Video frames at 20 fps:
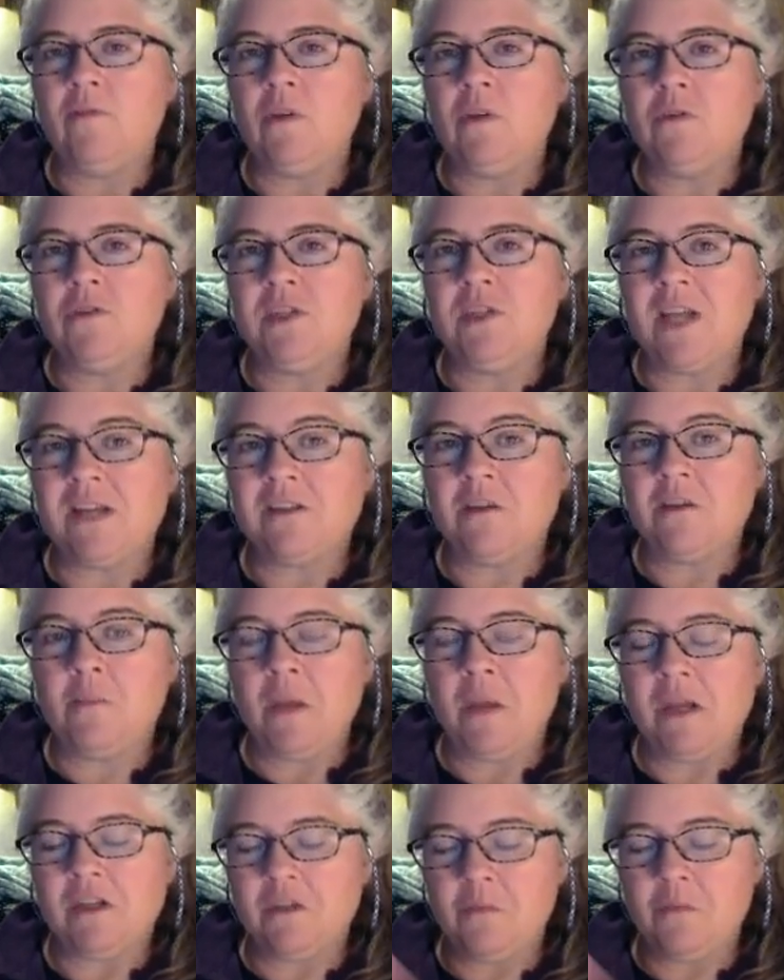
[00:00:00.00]
used
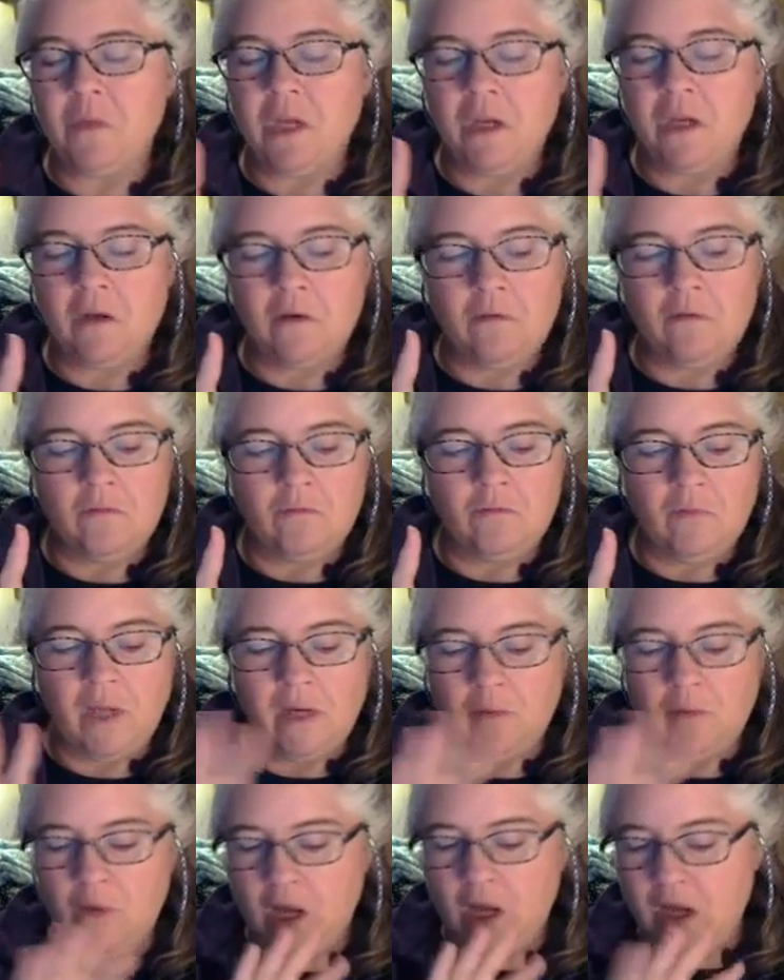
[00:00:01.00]
decimate to mean
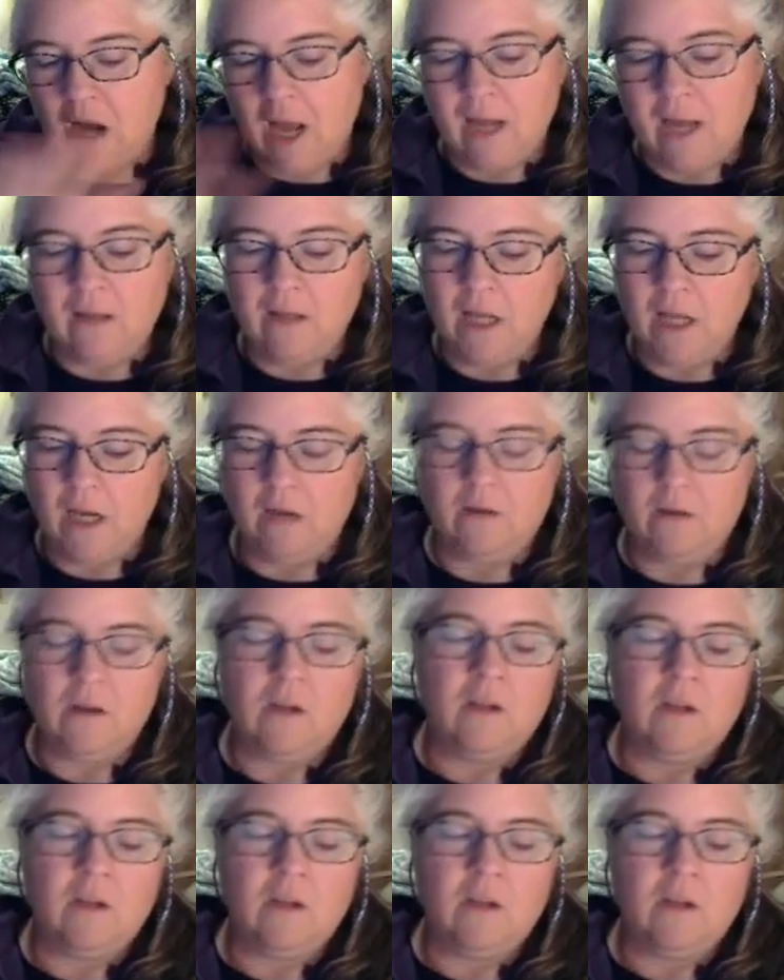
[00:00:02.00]
like annihilate,